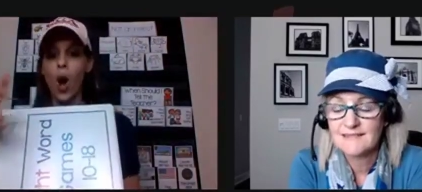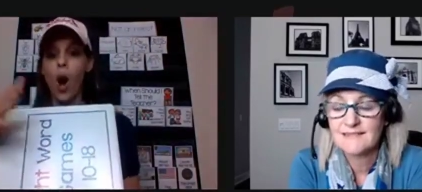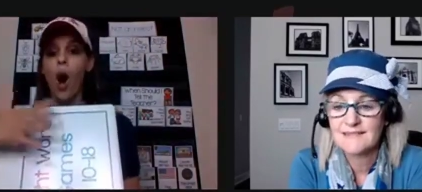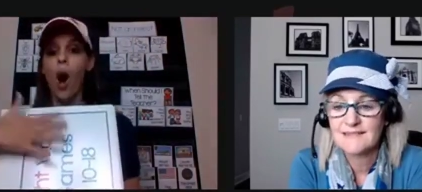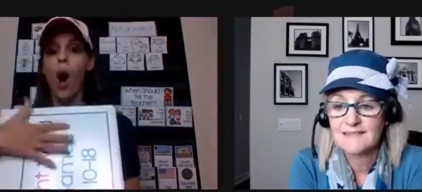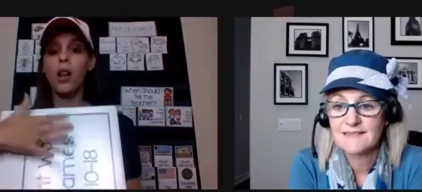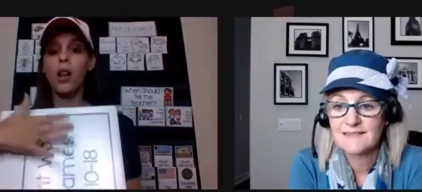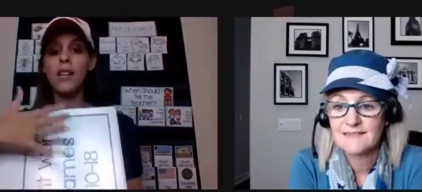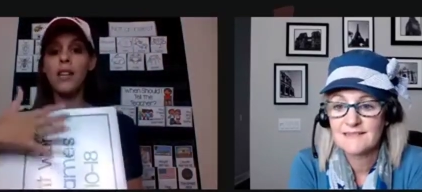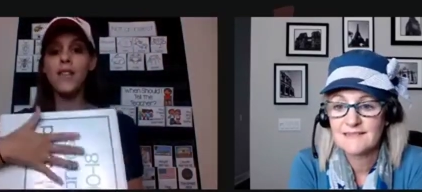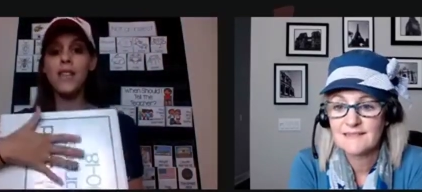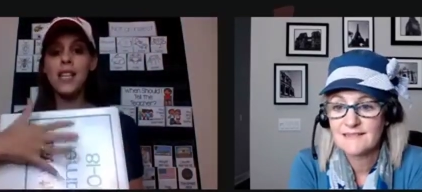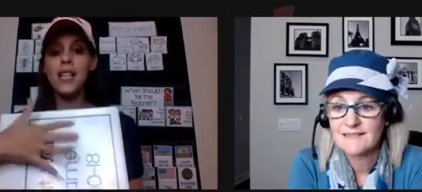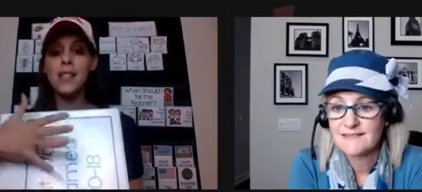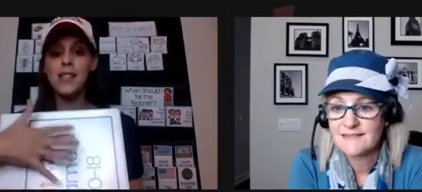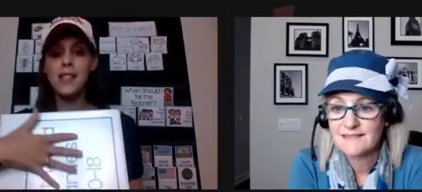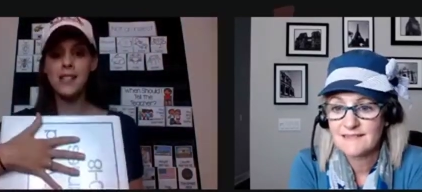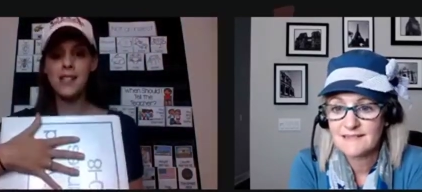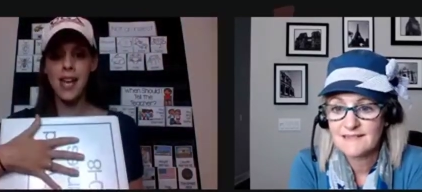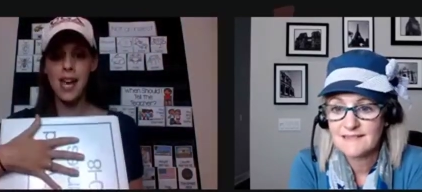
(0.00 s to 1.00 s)
Speaker 1: and
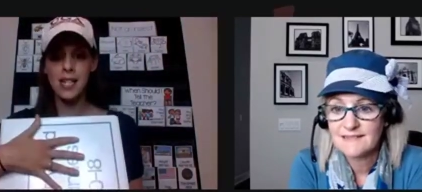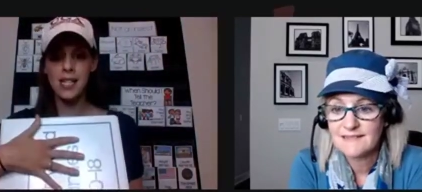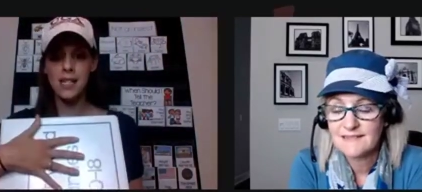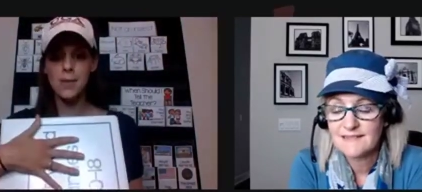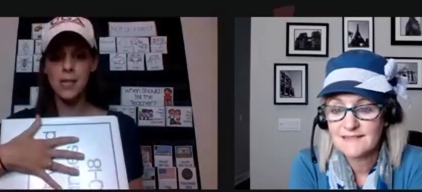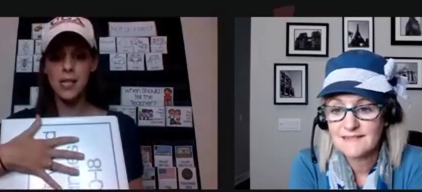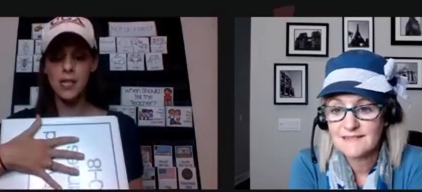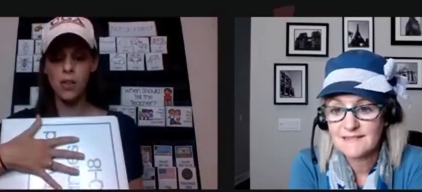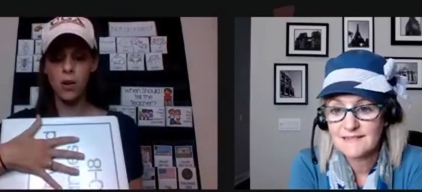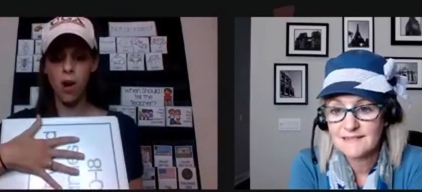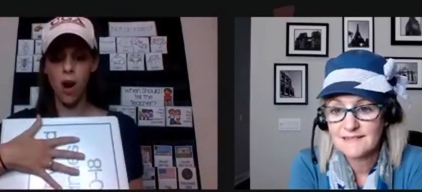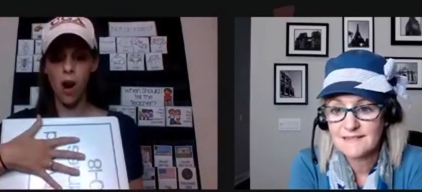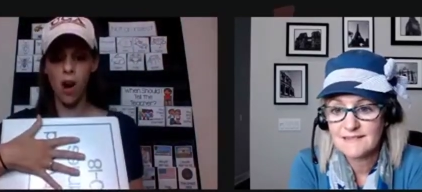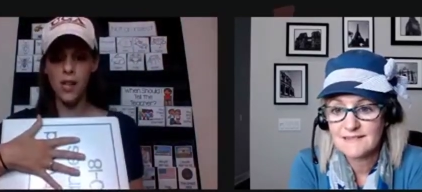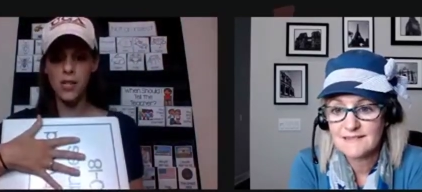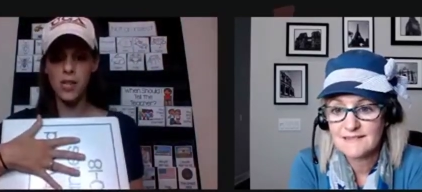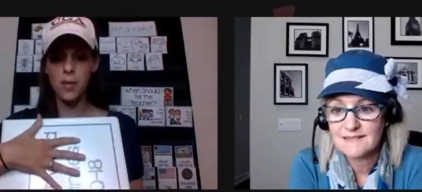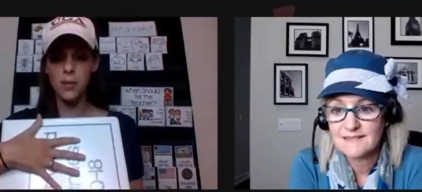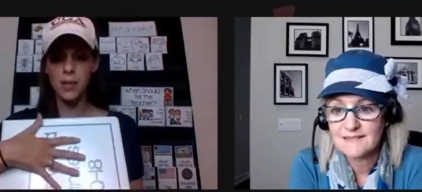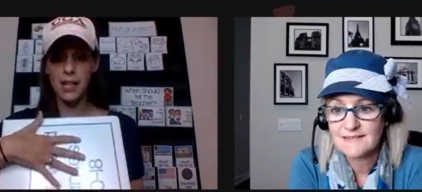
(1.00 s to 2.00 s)
all of these assessments
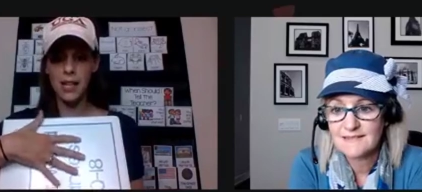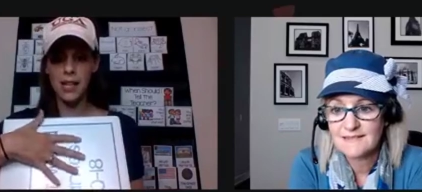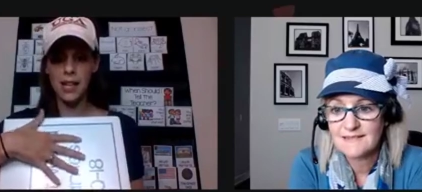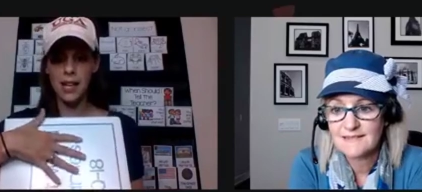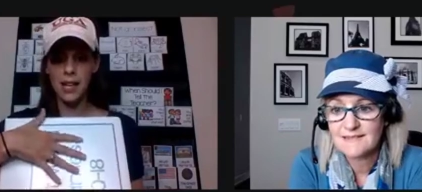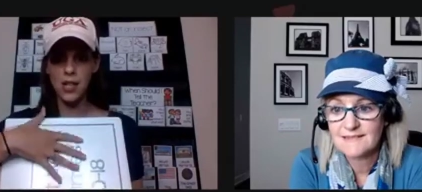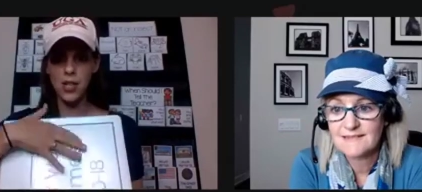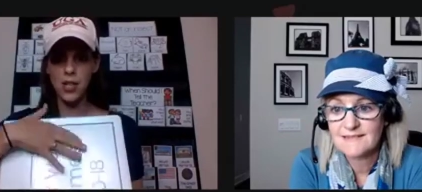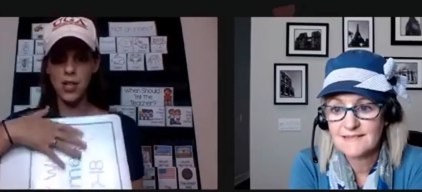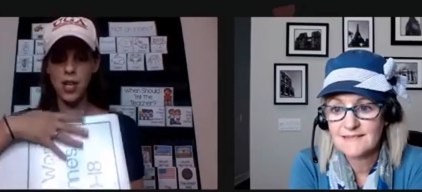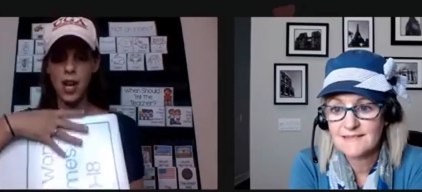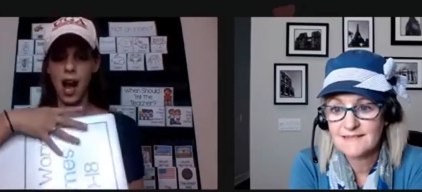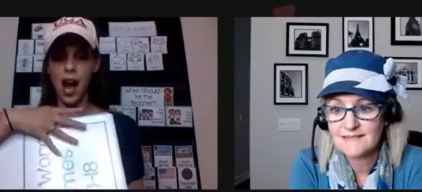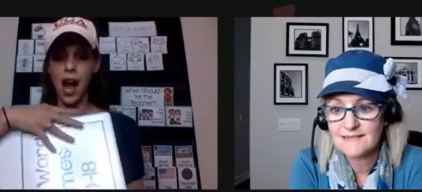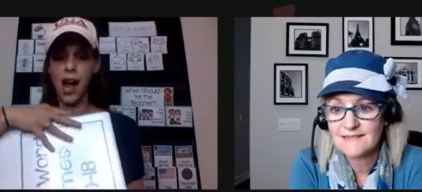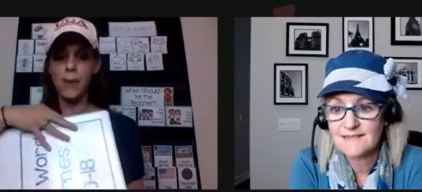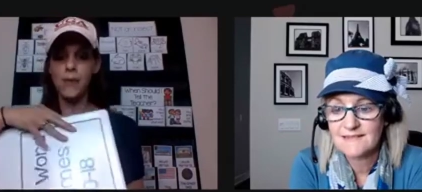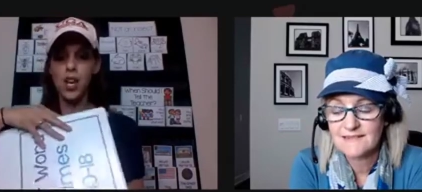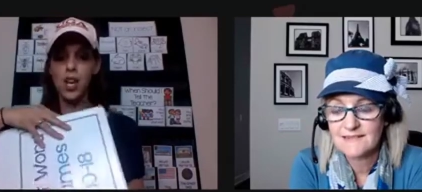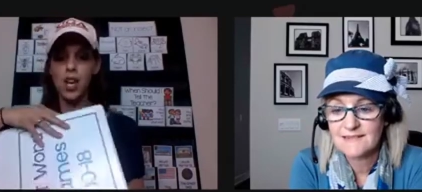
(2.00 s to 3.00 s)
are also in
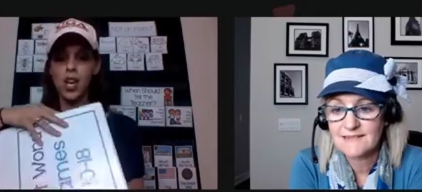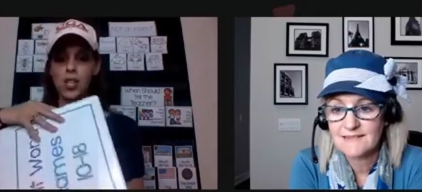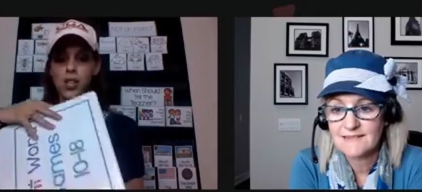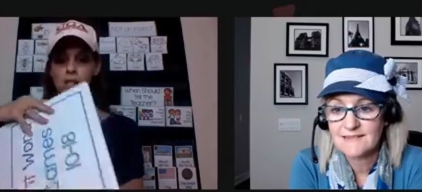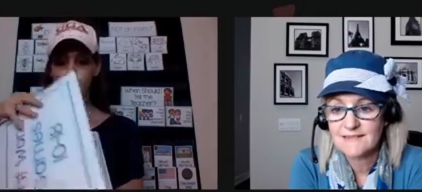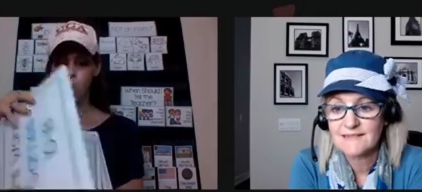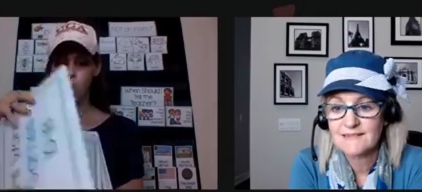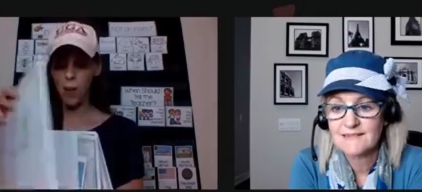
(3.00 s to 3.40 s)
ESGI.